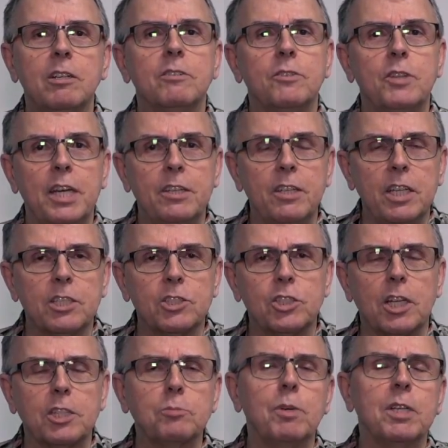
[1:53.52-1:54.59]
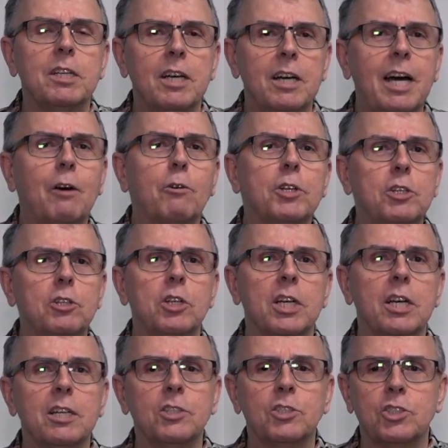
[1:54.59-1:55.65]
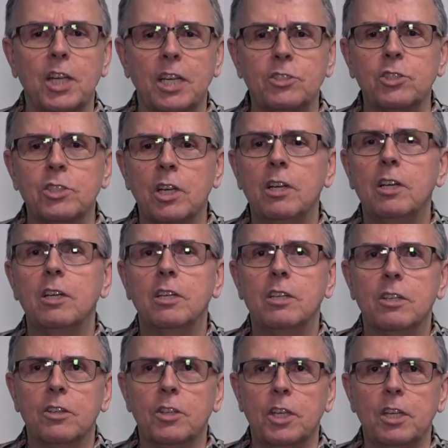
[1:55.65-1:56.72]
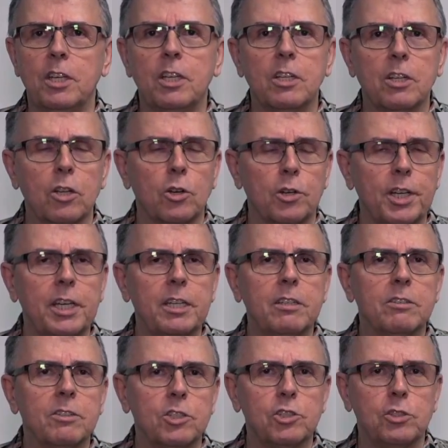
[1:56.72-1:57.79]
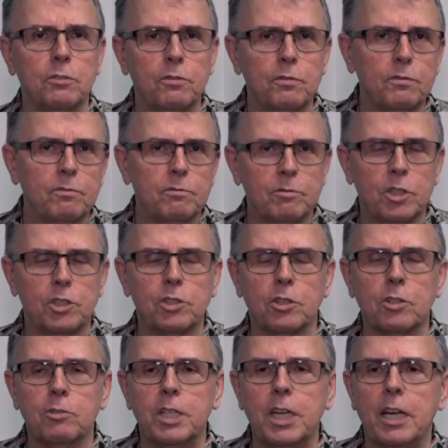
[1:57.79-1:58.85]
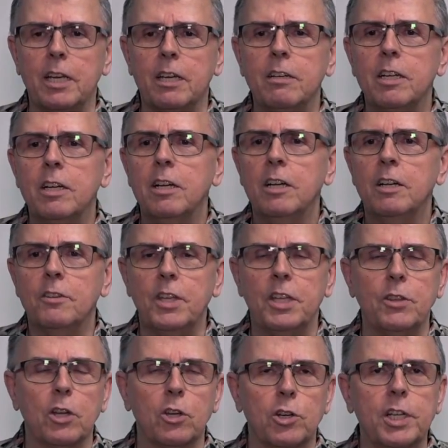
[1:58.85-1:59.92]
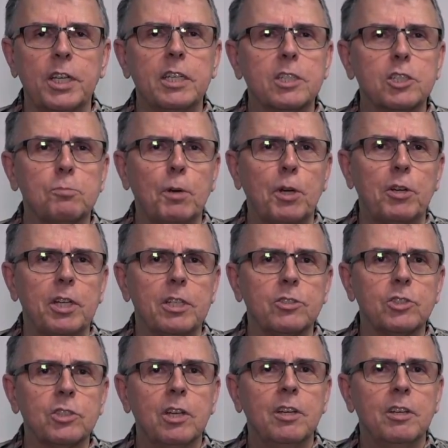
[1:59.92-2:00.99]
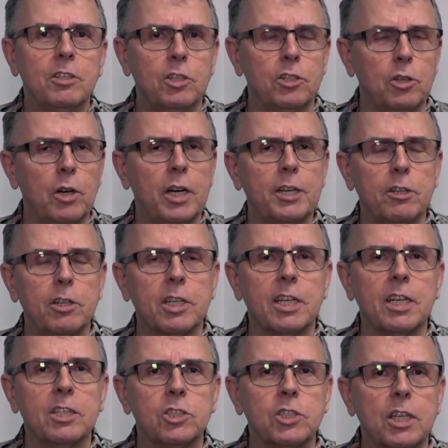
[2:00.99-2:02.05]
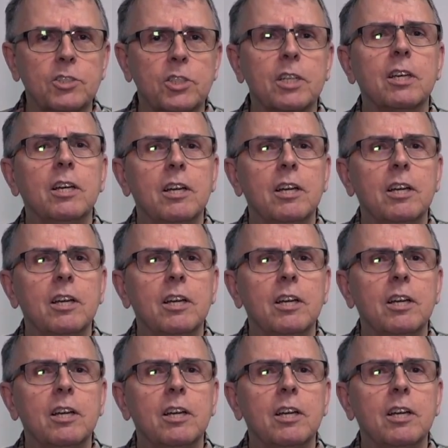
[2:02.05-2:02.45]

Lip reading: Then the assessment. How are you going to assess the learning that you're creating? Then the learning experience. You know how you're going to assess it.